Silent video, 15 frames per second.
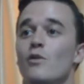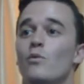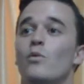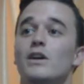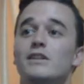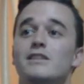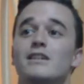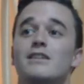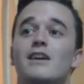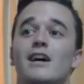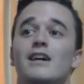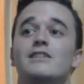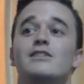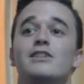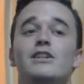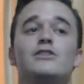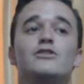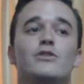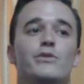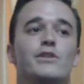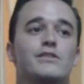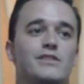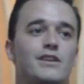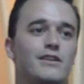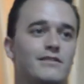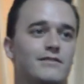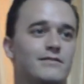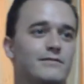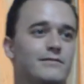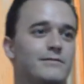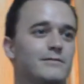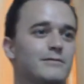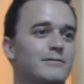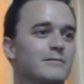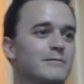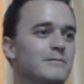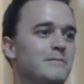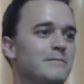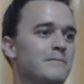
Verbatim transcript: what did God teach you this year? Mm. Yeah.